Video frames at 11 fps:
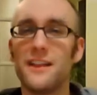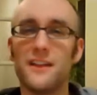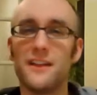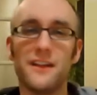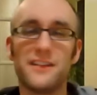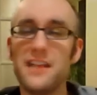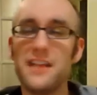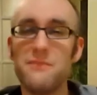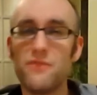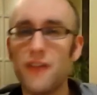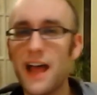the
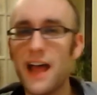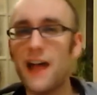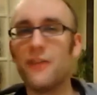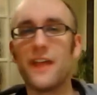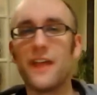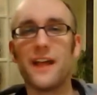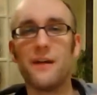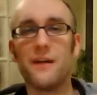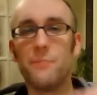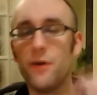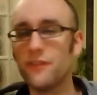team morale. They
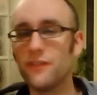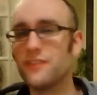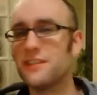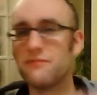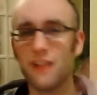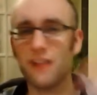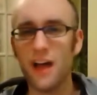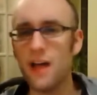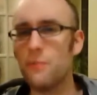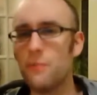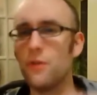are positive,
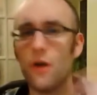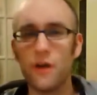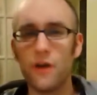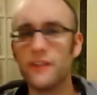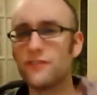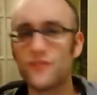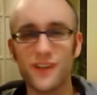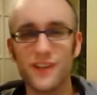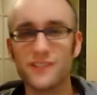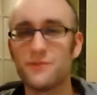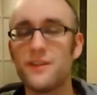reliable, honest,
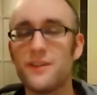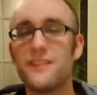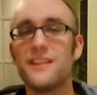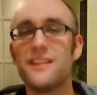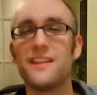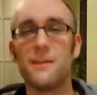trustworthy.